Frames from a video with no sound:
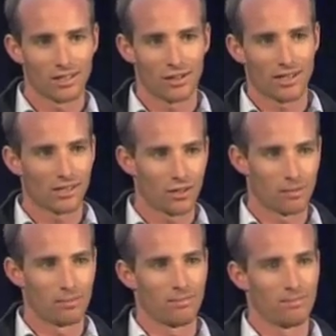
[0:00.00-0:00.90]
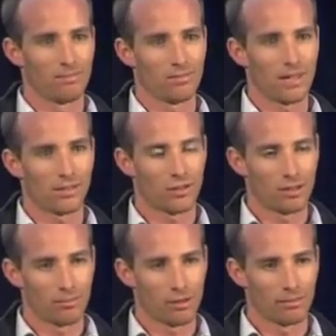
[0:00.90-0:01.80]
that's not
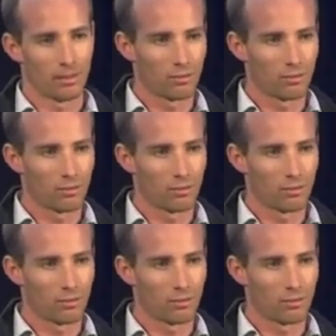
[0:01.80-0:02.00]
the problem.